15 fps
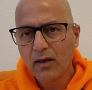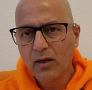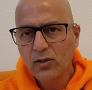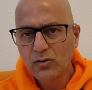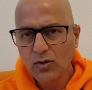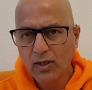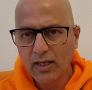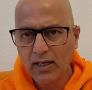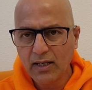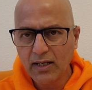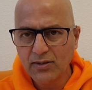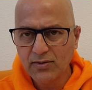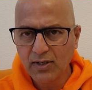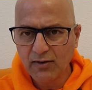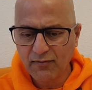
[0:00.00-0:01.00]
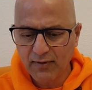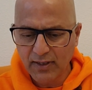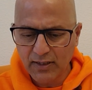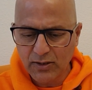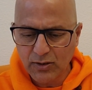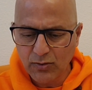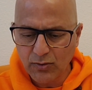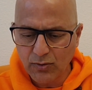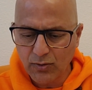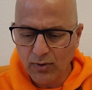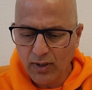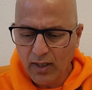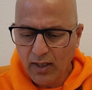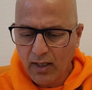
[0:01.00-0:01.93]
So here he is referring to